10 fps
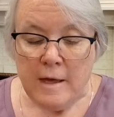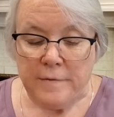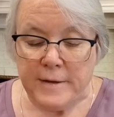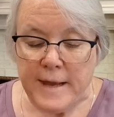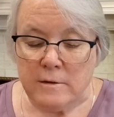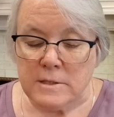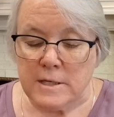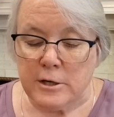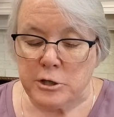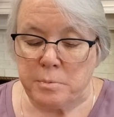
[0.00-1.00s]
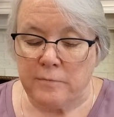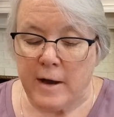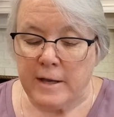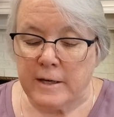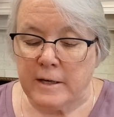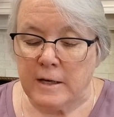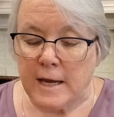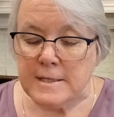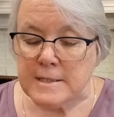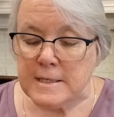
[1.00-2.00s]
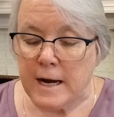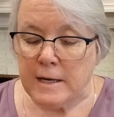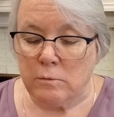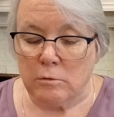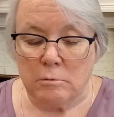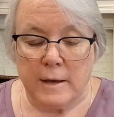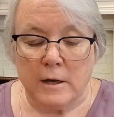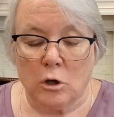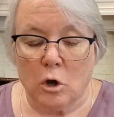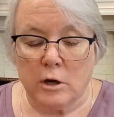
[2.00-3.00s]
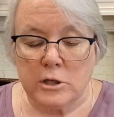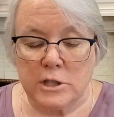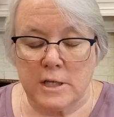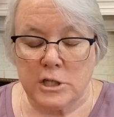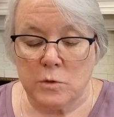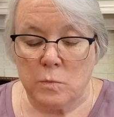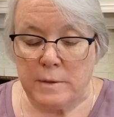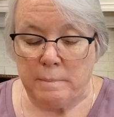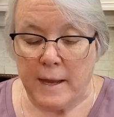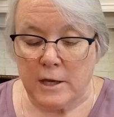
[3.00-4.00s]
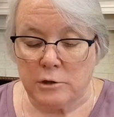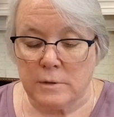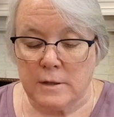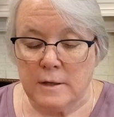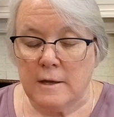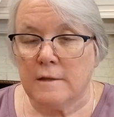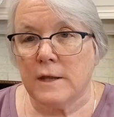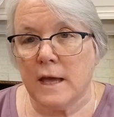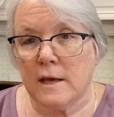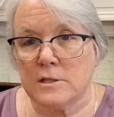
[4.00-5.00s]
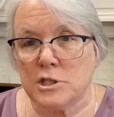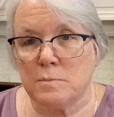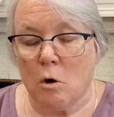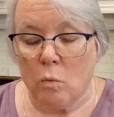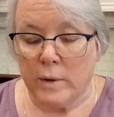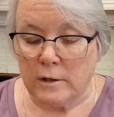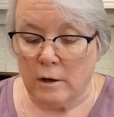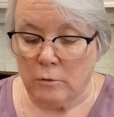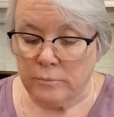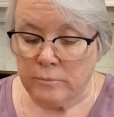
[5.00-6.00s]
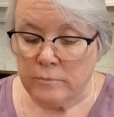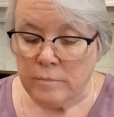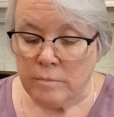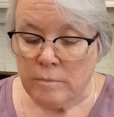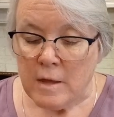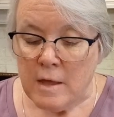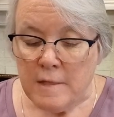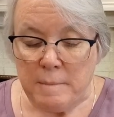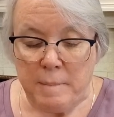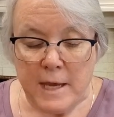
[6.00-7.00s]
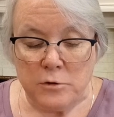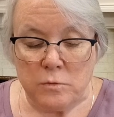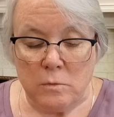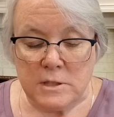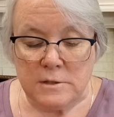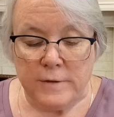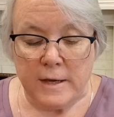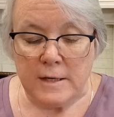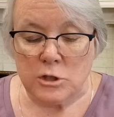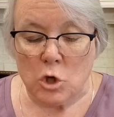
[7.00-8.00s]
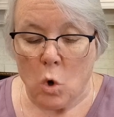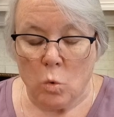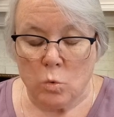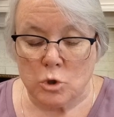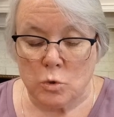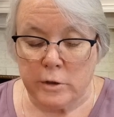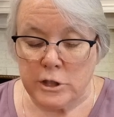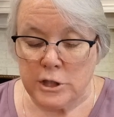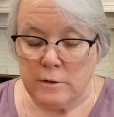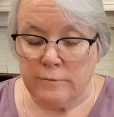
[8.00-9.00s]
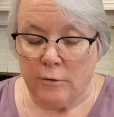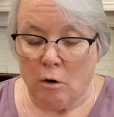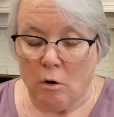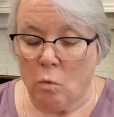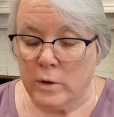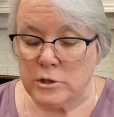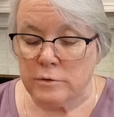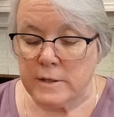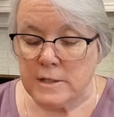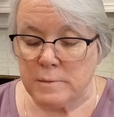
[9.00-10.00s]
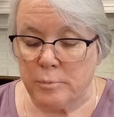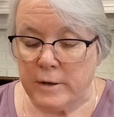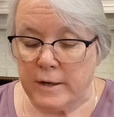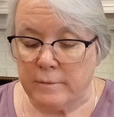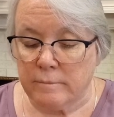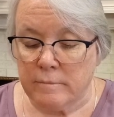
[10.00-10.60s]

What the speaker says: The downstairs provided a nice dining room and a large kitchen with a pantry that had a small window. The pantry was Fanny's cold storage in the fall, winter, and spring.